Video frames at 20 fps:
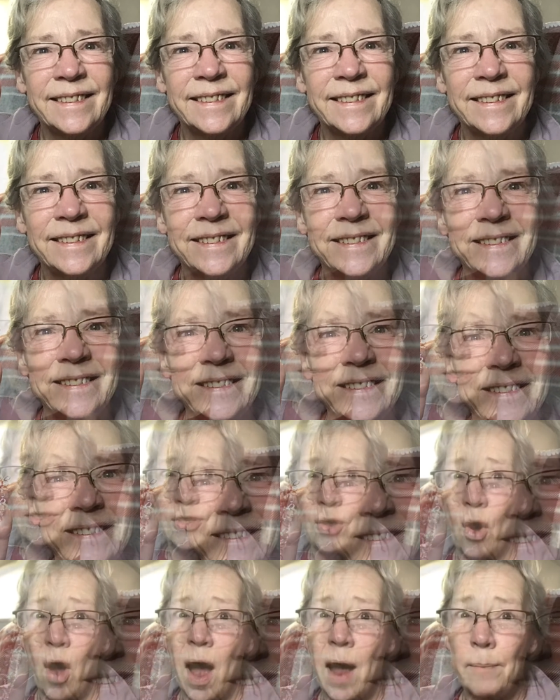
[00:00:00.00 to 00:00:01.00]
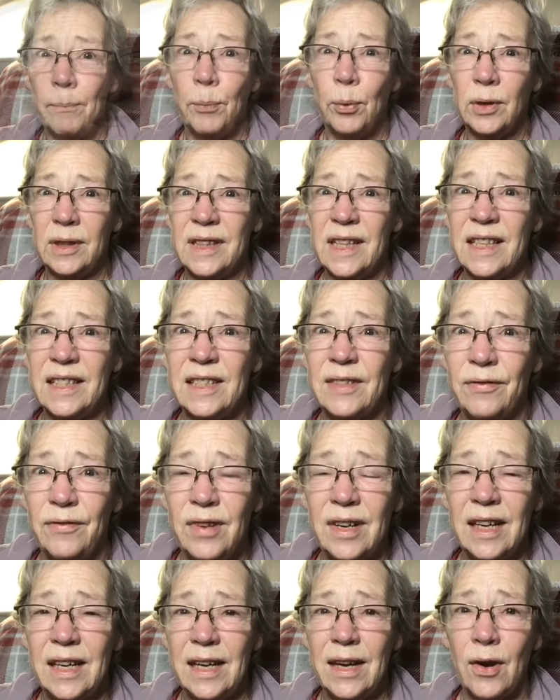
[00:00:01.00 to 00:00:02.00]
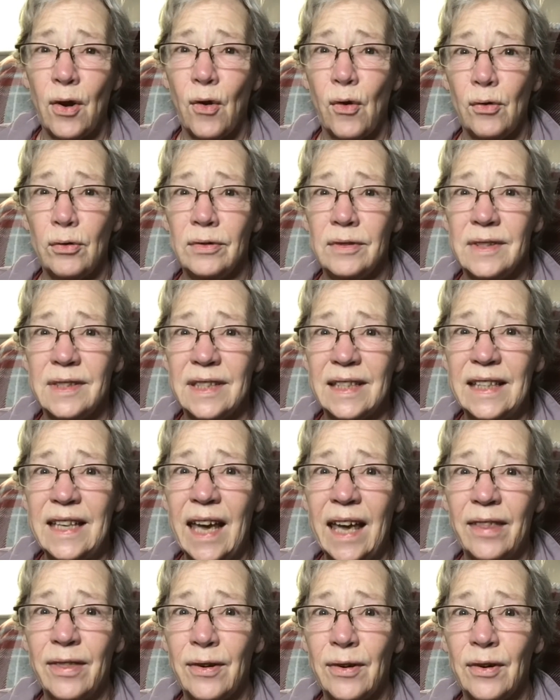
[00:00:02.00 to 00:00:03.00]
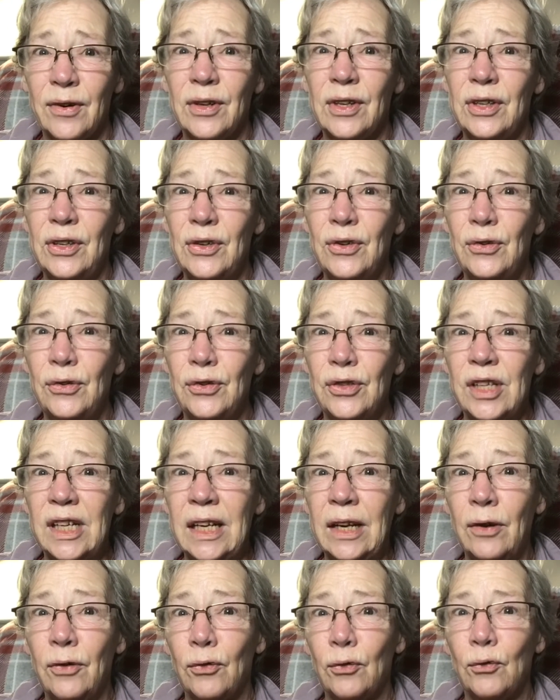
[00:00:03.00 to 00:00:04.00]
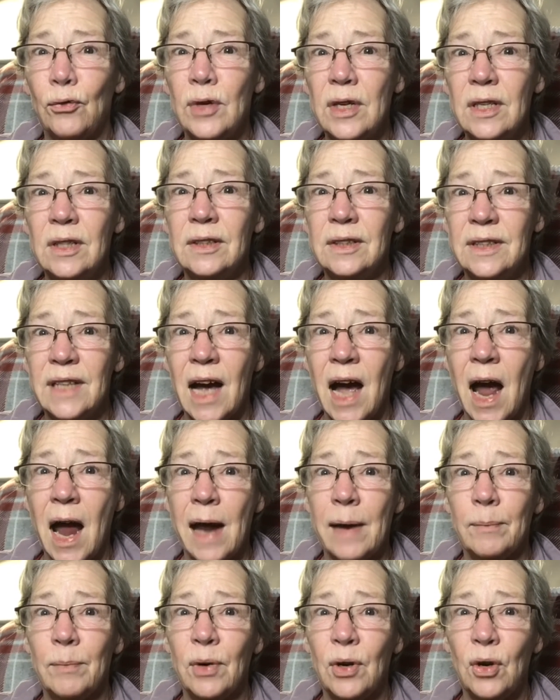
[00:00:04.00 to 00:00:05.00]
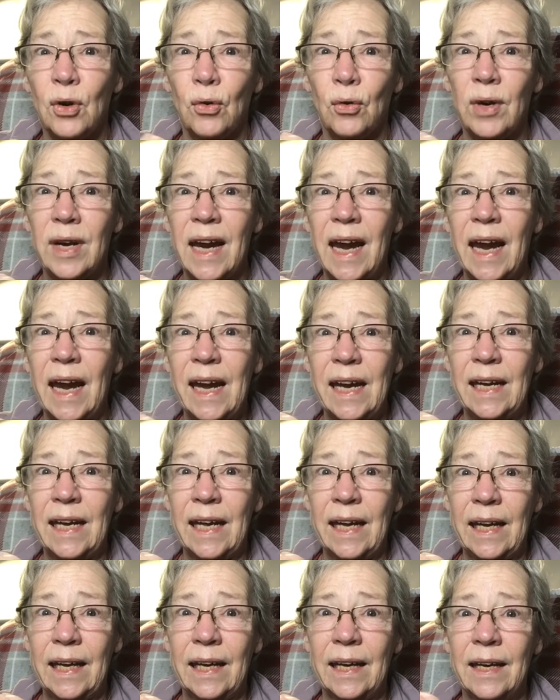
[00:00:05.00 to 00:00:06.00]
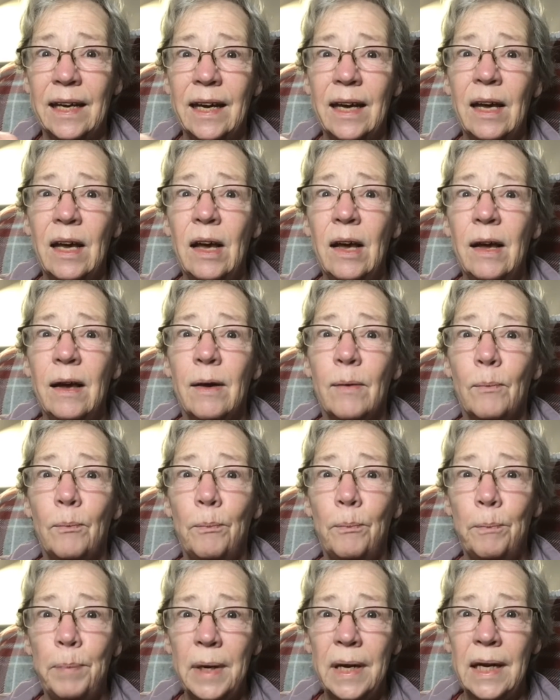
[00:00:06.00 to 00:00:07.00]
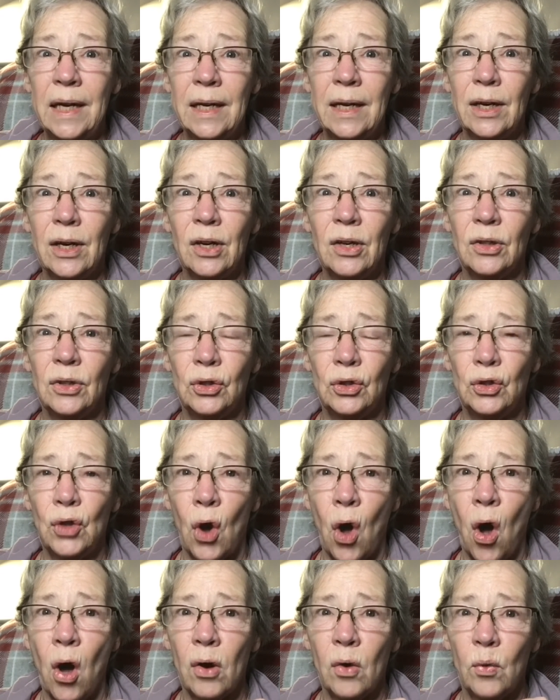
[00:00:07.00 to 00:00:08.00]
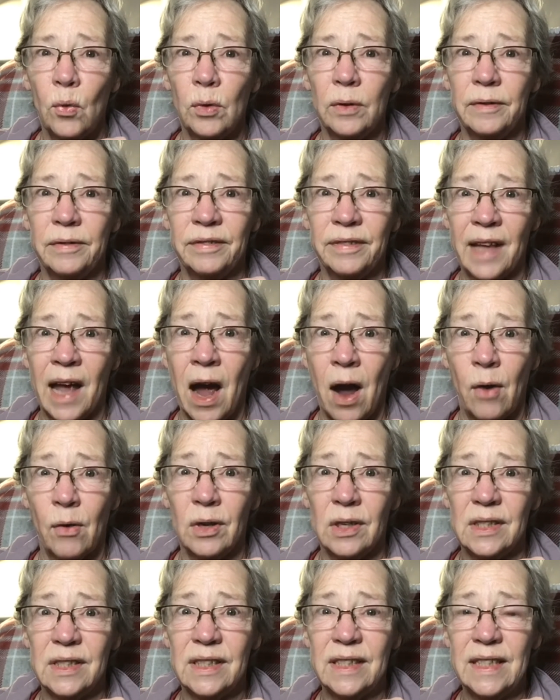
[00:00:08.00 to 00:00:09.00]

Okay, so I put this video together using real-time creating pink dogwood flowers.